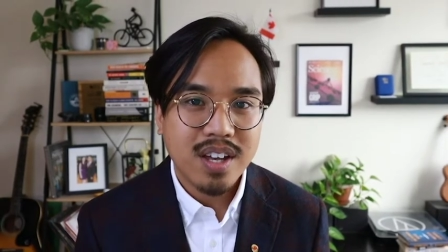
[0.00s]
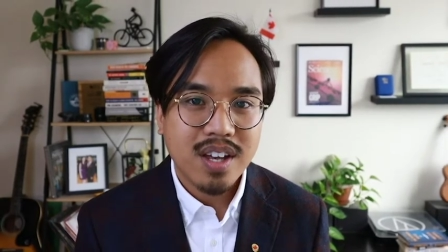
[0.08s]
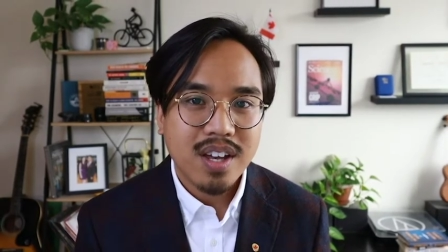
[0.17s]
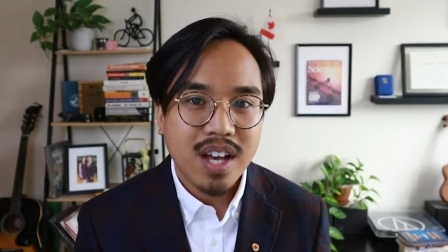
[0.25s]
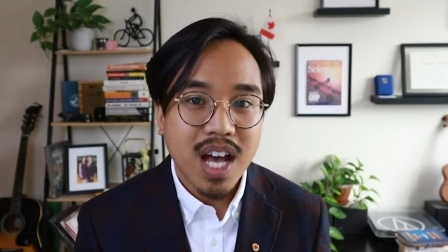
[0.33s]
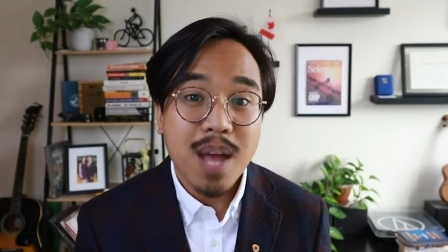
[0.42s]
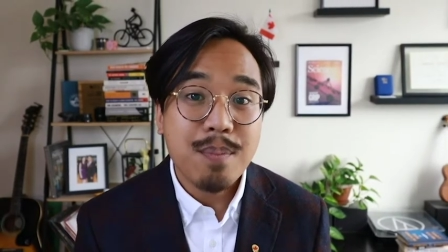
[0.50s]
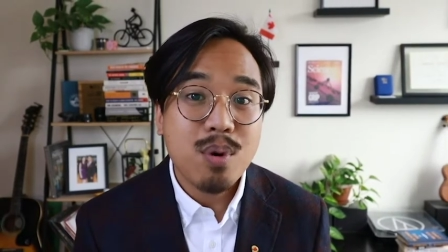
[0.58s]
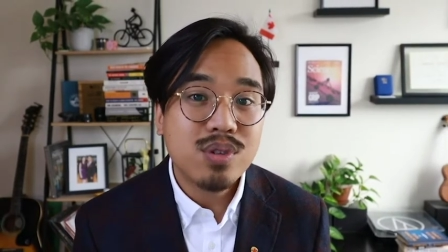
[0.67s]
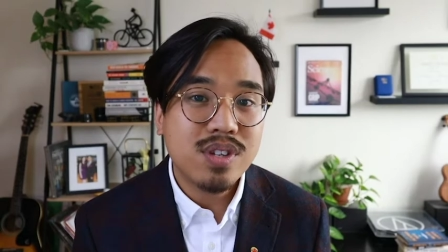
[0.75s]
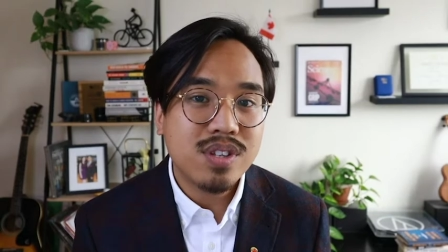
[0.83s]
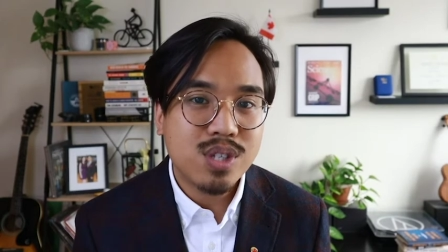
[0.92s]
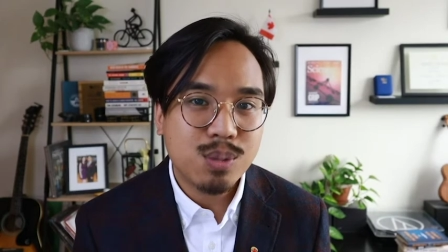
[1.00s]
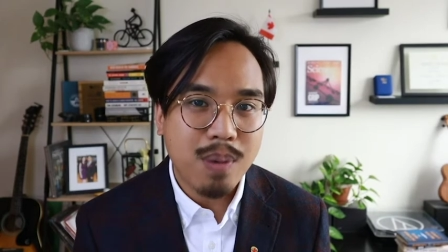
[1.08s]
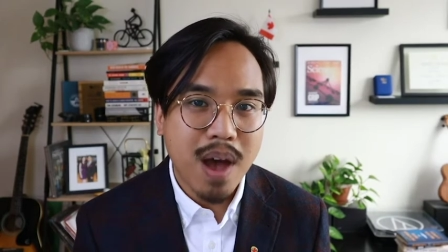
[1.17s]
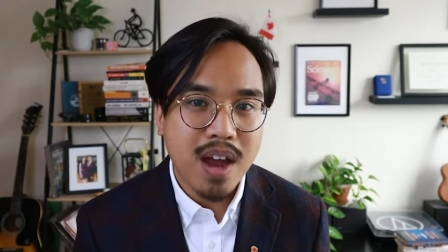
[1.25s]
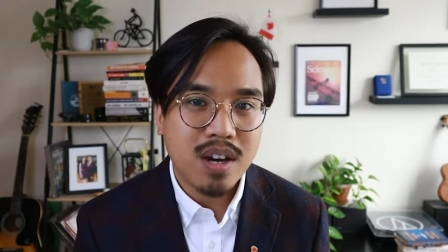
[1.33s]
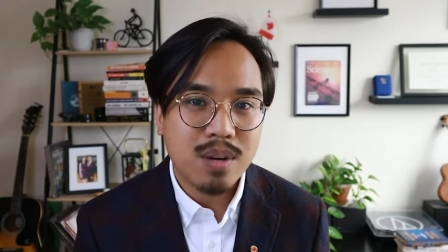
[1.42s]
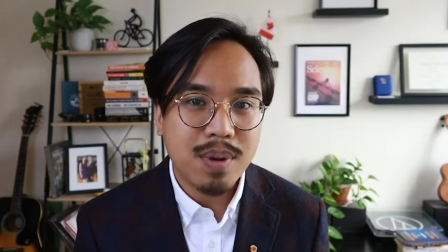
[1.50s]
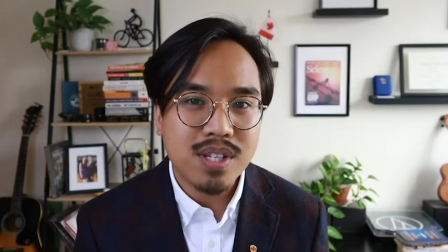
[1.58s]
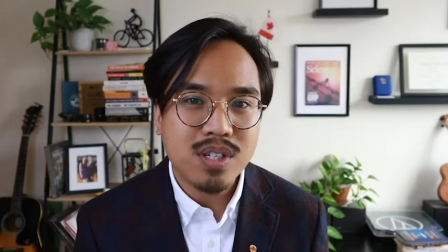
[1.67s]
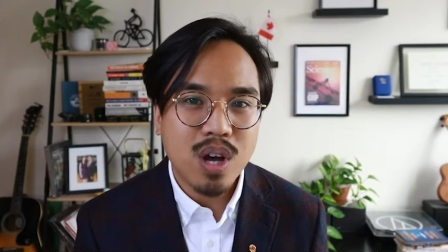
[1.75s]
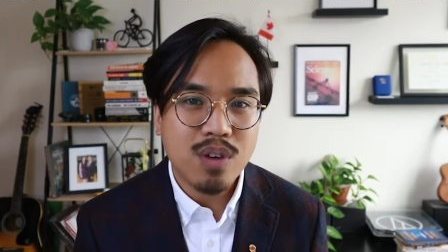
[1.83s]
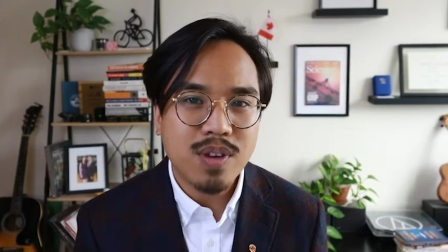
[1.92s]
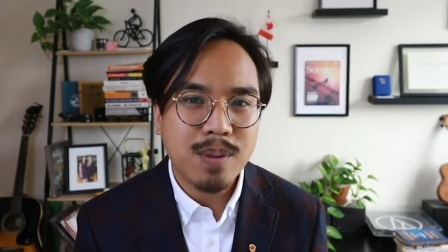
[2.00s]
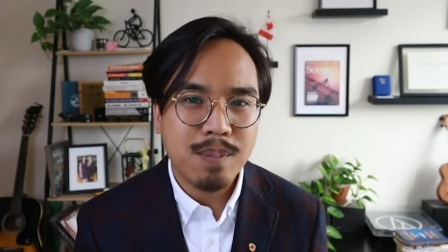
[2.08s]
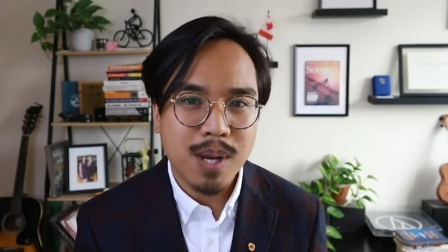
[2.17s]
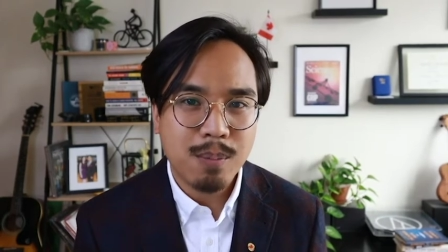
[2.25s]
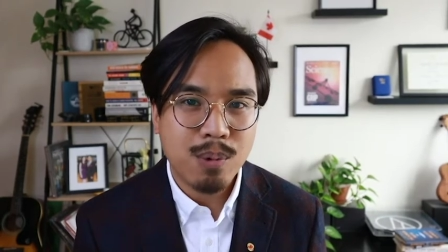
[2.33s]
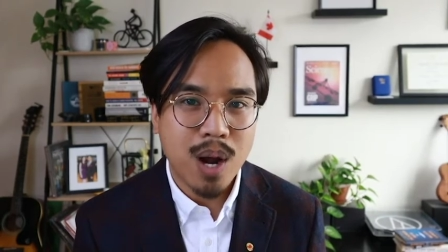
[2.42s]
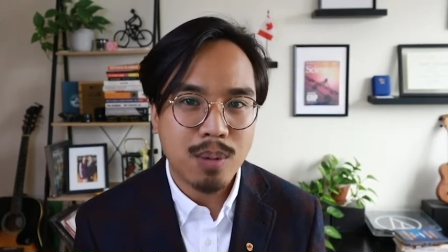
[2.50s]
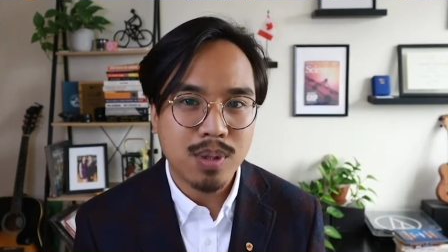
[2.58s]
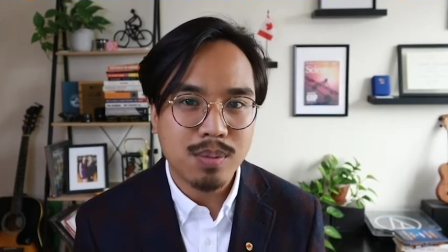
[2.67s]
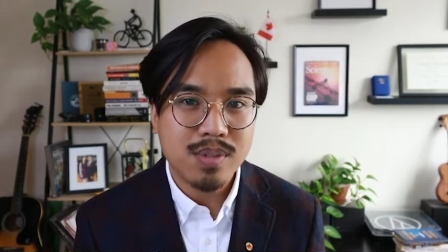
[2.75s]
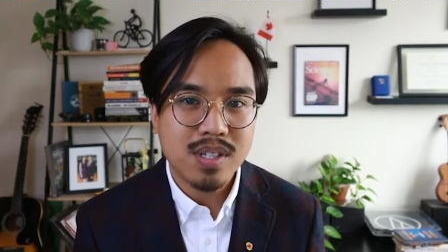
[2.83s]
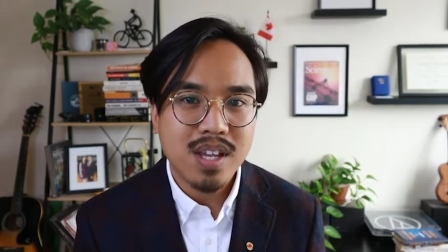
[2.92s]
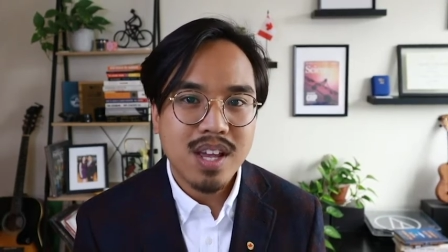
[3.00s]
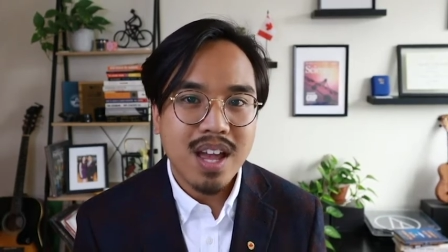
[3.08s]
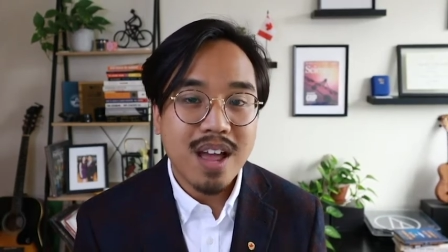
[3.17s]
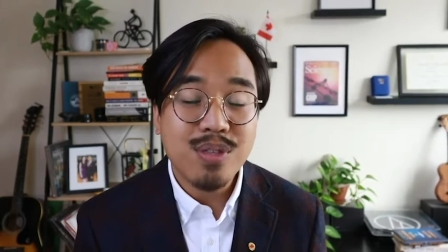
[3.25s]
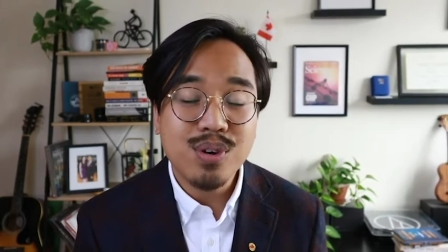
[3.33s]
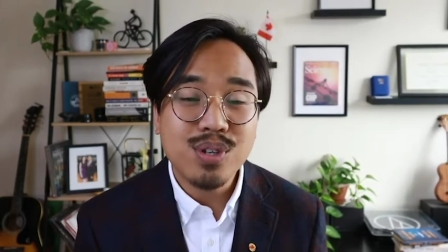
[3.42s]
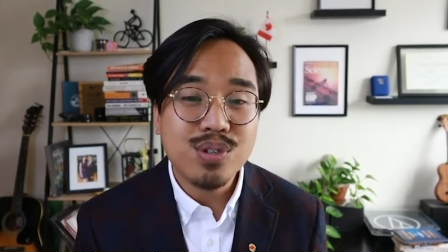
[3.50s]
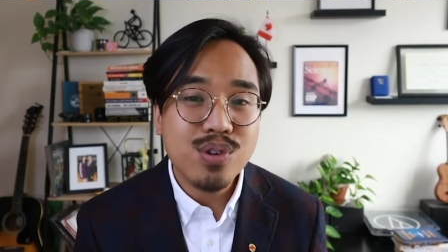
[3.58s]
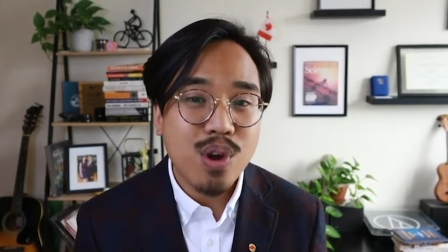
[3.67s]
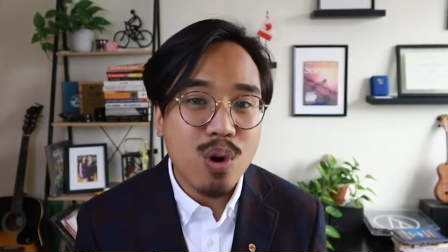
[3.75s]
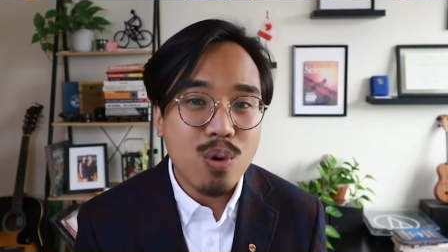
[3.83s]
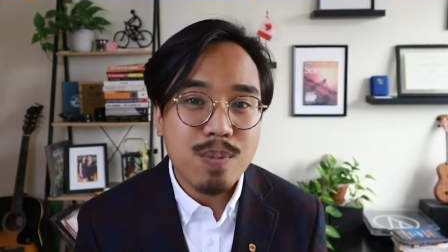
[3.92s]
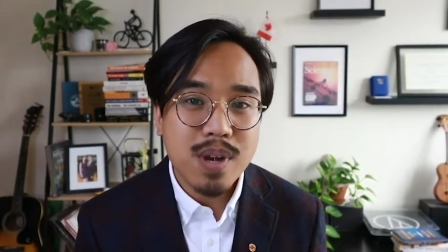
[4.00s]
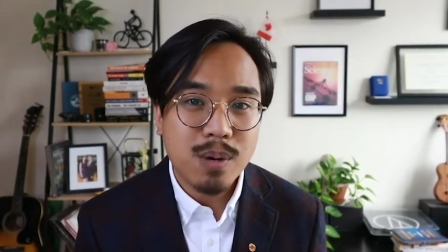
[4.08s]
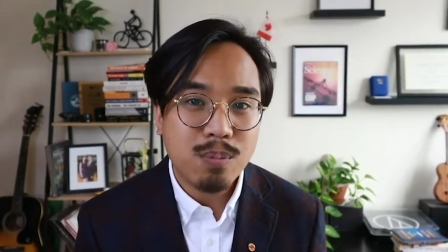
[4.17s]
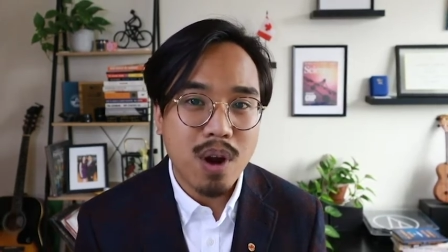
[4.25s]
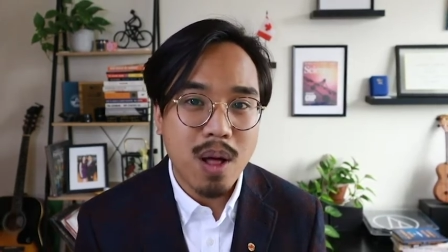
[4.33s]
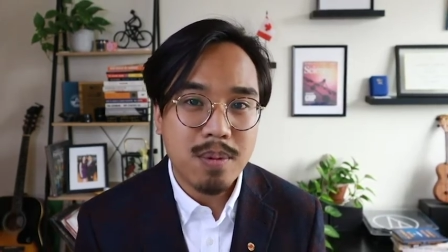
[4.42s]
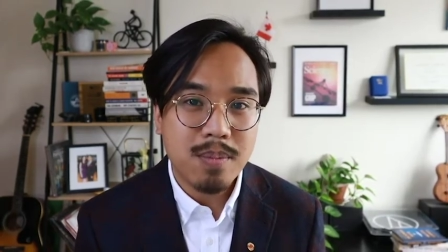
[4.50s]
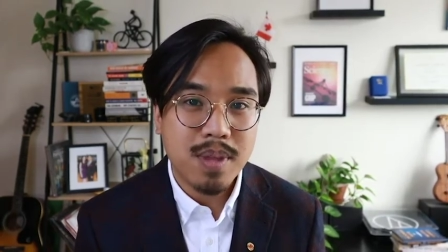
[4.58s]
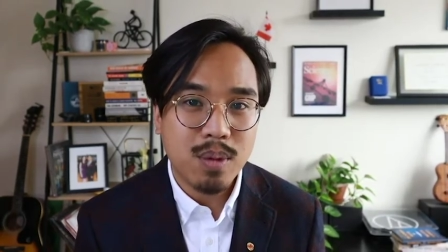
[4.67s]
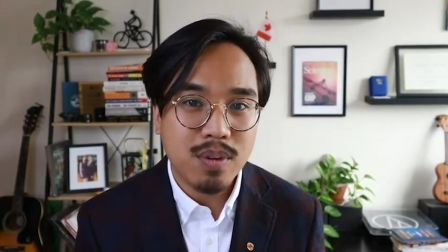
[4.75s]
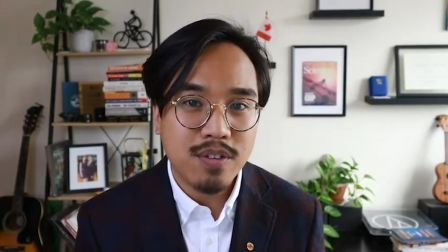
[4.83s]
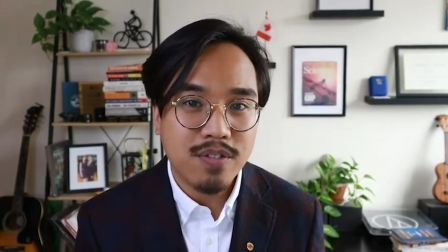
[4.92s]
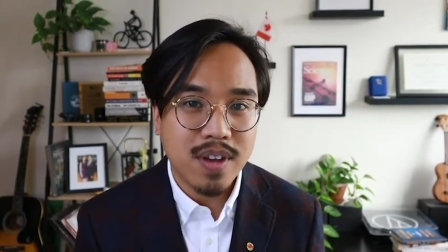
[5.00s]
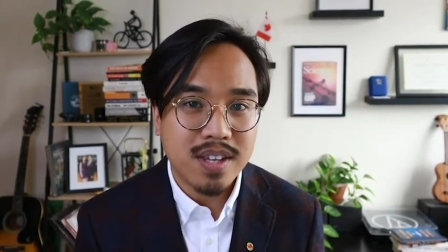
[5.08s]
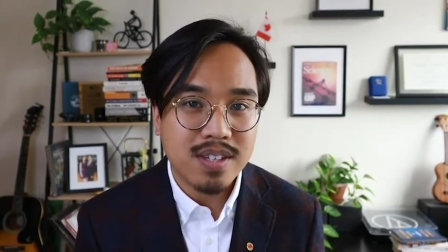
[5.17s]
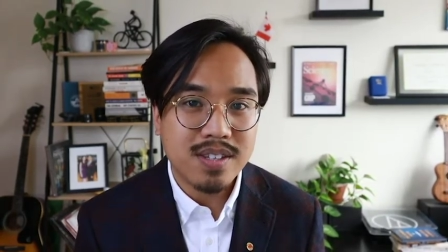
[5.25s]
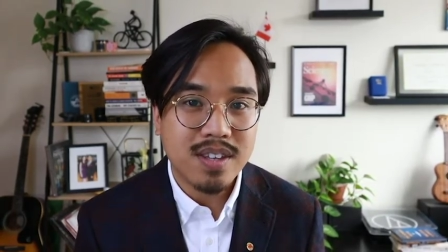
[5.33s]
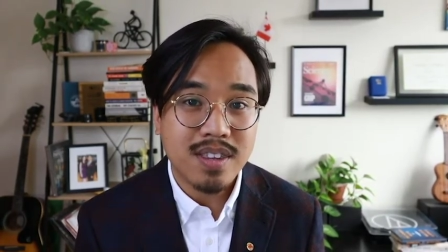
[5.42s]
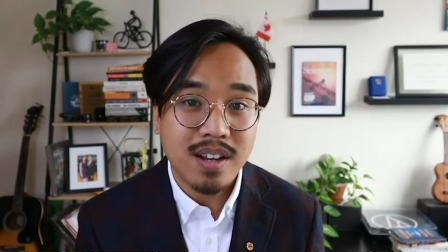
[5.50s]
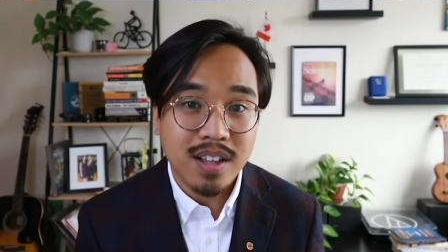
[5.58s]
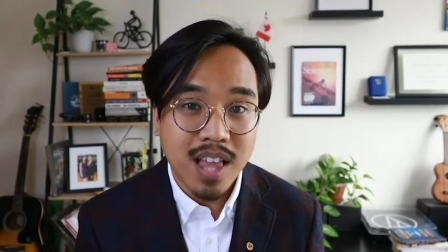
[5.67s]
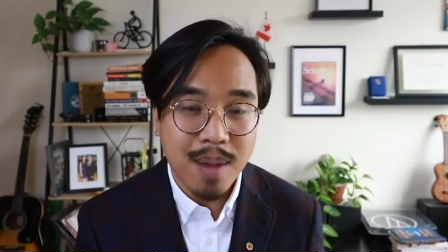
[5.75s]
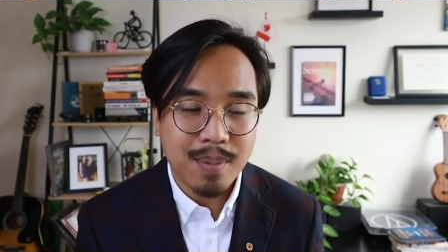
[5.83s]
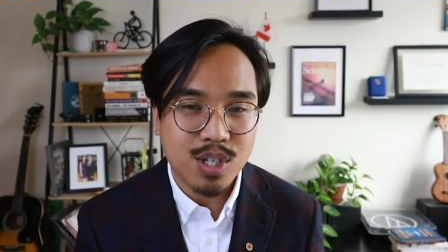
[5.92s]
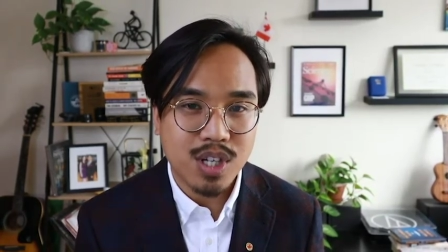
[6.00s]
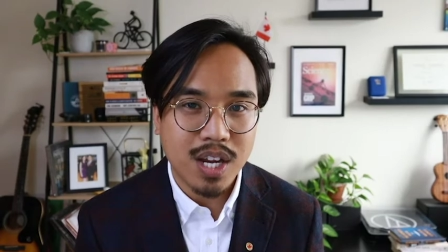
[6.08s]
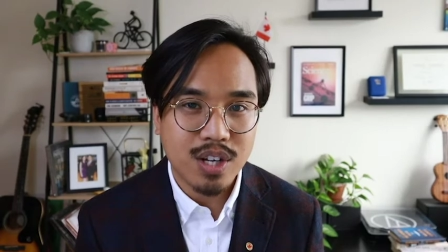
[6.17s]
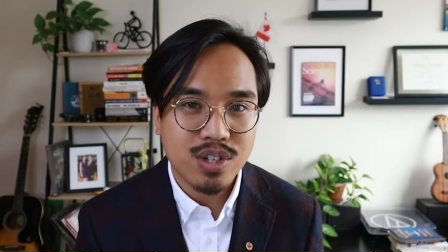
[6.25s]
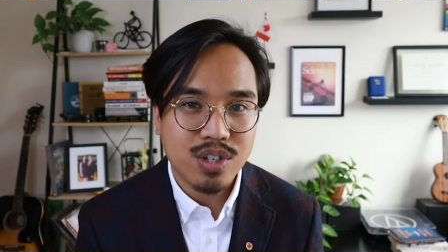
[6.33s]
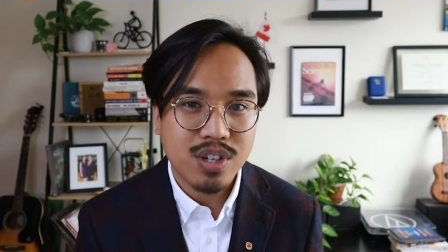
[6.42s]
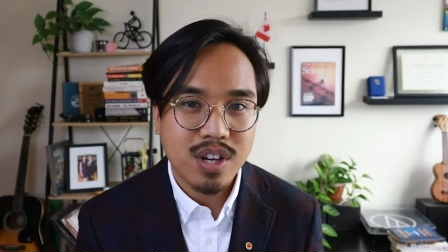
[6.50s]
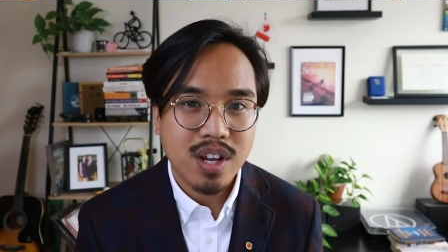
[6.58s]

I'm most inspired by solving big problems, and there is no bigger problem that we face than climate change.